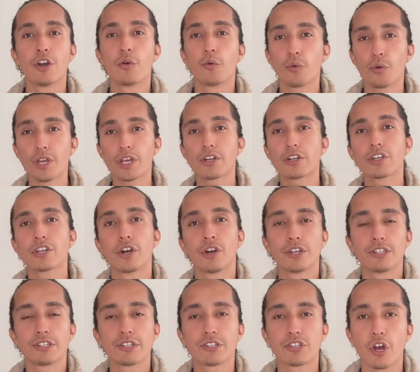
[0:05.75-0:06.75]
we are
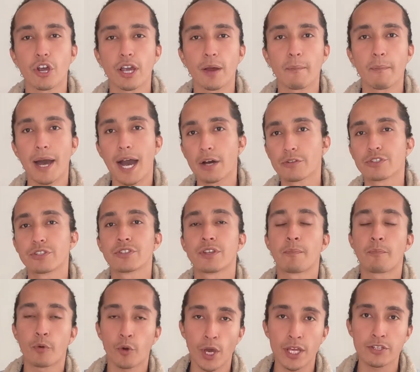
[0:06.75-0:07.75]
going to talk about the
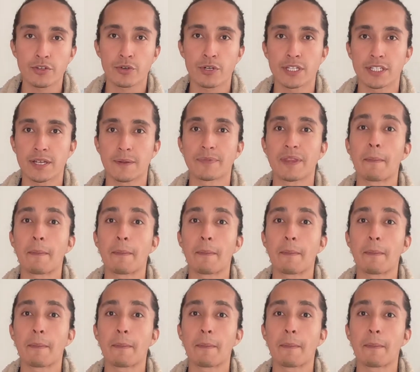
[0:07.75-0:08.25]
preterite,